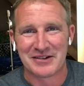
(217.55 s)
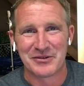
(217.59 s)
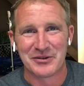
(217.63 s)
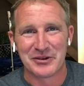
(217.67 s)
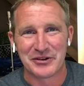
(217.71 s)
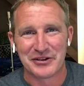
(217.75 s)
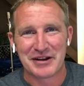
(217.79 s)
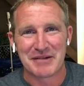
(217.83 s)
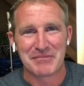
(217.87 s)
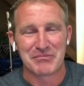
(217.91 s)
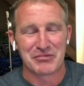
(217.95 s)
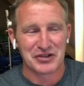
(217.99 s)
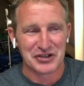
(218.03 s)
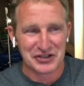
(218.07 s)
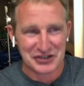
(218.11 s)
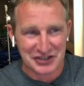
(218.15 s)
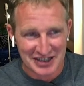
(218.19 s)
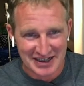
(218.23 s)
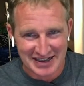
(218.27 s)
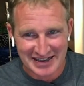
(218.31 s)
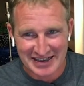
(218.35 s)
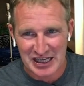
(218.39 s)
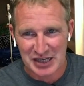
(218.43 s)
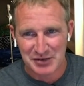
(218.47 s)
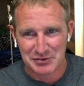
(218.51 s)
I really
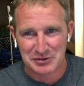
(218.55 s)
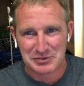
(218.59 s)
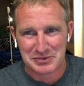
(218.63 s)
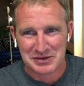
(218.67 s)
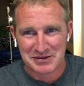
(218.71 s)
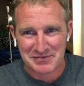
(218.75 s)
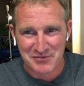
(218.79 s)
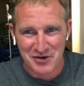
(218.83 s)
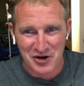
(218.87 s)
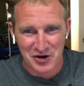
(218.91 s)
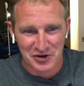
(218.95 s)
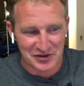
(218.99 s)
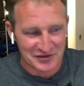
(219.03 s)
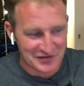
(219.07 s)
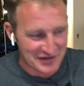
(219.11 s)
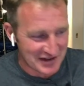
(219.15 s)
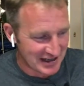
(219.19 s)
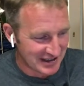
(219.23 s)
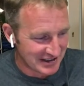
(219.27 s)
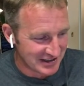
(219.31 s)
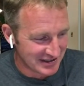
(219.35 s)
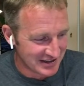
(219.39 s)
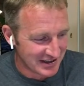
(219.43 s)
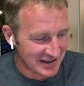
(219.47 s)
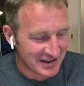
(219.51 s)
appreciate it. It keeps me
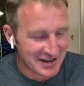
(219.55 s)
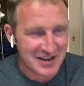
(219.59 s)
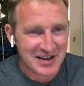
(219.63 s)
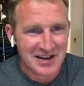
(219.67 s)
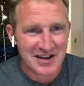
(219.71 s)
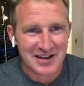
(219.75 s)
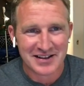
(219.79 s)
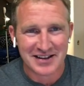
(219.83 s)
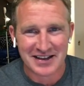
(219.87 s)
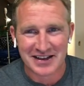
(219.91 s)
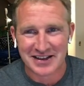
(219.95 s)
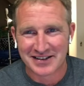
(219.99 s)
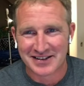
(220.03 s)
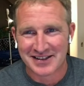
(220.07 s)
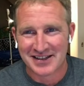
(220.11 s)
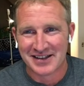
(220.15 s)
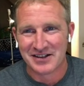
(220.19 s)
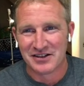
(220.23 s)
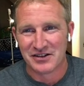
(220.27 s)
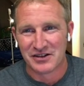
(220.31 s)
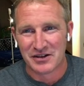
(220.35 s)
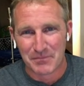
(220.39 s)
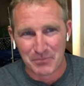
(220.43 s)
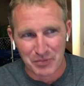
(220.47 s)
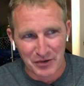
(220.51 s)
motivated to
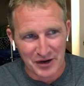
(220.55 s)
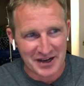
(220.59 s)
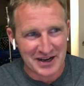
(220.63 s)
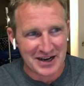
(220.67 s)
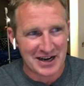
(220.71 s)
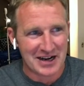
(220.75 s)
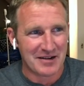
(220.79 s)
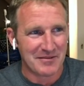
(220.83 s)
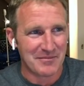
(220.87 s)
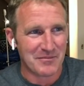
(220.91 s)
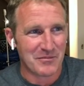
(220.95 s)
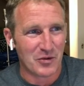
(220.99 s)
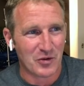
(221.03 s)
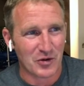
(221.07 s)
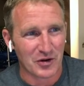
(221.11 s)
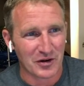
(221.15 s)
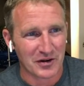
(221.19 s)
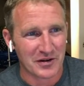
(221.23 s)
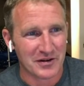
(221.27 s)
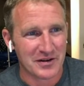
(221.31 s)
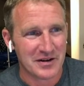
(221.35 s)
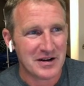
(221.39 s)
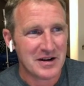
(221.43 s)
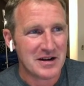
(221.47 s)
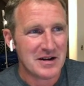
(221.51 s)
continue to bring out
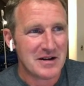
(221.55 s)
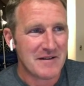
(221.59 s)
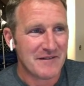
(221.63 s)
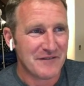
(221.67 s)
more